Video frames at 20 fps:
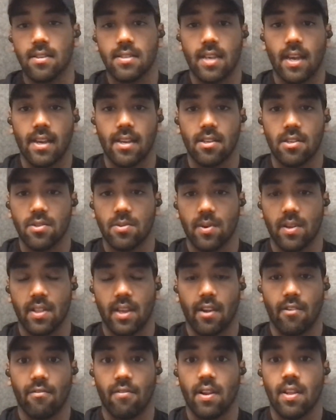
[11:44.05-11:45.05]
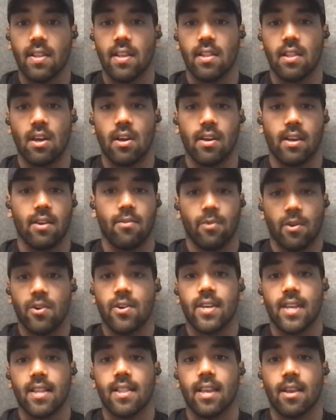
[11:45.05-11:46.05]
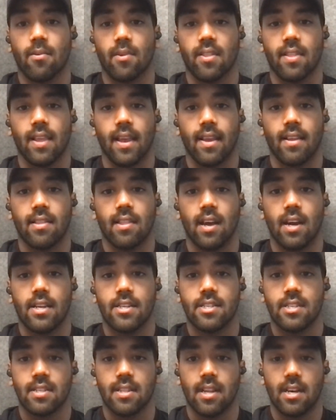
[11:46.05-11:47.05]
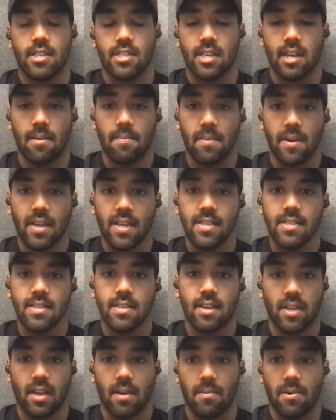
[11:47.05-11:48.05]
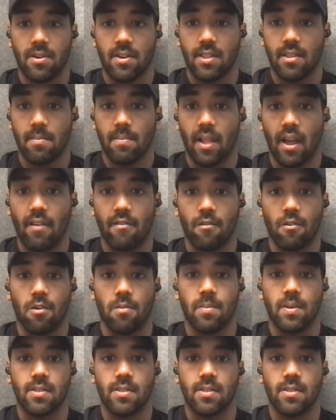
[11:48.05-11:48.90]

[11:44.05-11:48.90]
cycles were like really long, and we were dealing with like large companies to come onto the platform.